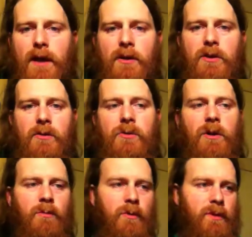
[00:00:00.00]
like huge
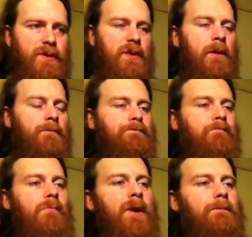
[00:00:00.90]
corporate ones,
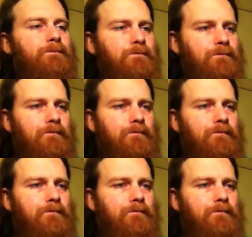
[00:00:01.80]
but